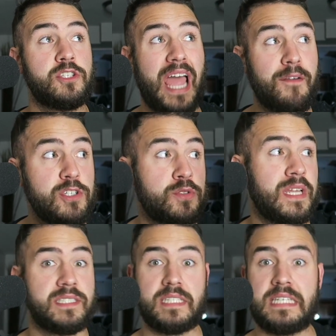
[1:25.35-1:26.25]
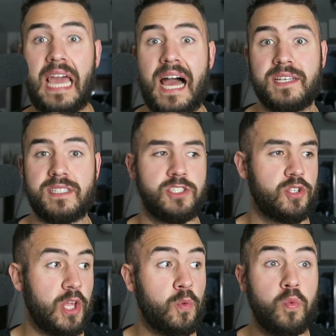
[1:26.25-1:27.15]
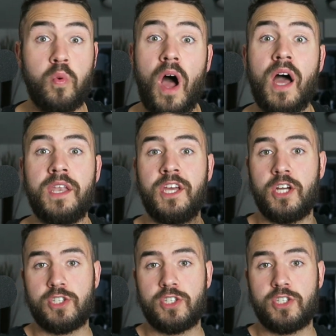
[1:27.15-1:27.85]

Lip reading: And so every student has to guess, and so they run